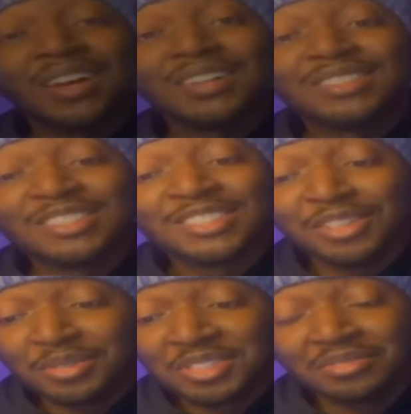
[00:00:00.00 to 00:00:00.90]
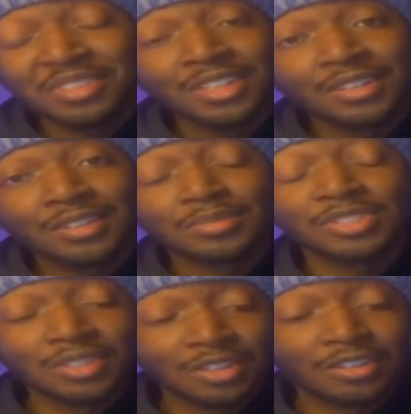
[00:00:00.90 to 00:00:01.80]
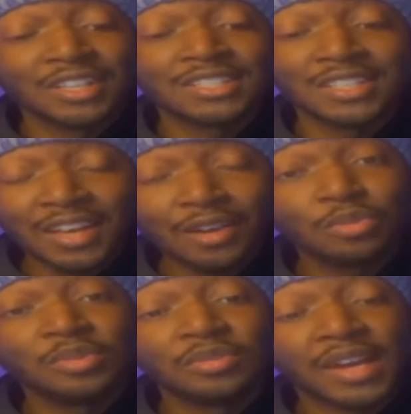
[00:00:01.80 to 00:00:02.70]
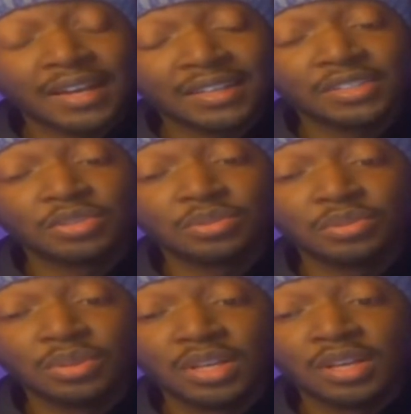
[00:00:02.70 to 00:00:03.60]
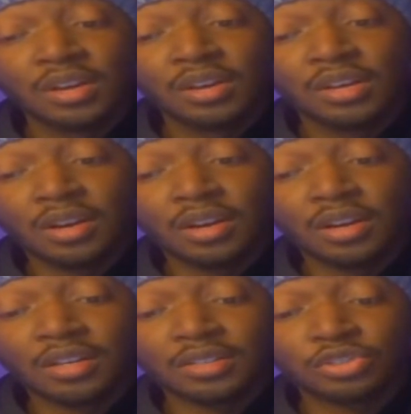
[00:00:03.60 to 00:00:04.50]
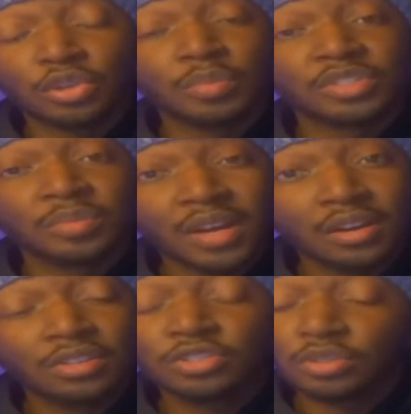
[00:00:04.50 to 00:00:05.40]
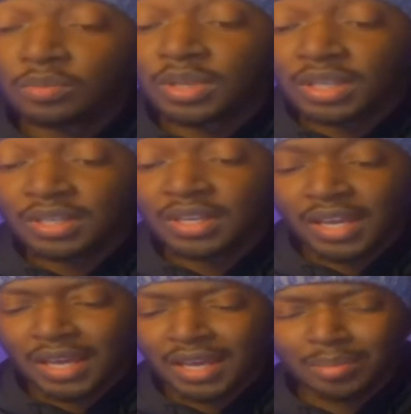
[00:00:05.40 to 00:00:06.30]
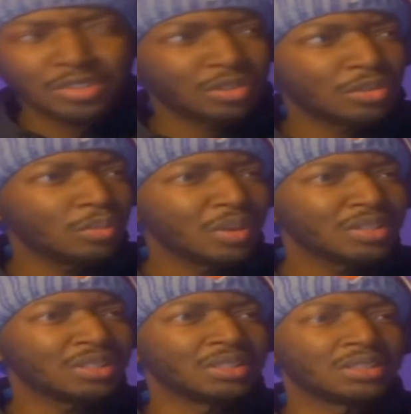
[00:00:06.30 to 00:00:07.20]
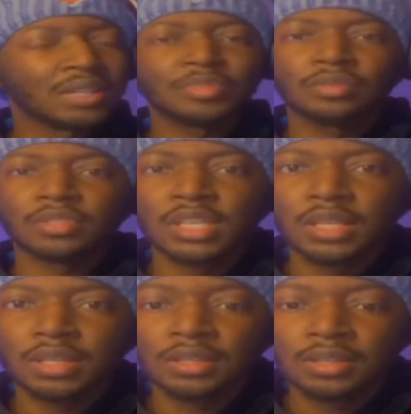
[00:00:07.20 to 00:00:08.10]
This is Stelo TV. I'm Stelo, and today I will be reacting to So I'm a Spider, So What? What is this? Episode 10?